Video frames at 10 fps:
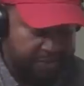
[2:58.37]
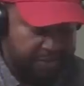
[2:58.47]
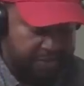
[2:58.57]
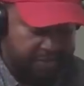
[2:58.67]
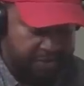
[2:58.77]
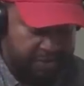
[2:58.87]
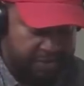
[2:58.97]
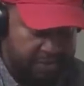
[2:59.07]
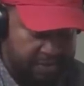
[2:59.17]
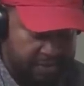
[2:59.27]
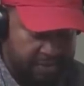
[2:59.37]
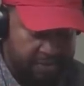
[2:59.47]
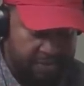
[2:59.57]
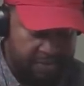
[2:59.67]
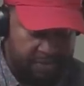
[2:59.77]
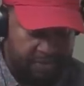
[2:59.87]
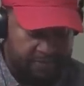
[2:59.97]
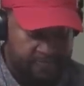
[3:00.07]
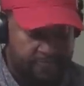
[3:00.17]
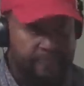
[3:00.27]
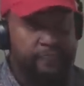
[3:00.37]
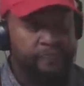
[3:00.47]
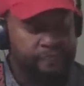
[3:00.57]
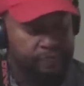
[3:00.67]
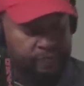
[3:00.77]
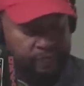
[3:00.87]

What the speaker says: This person isn't speaking.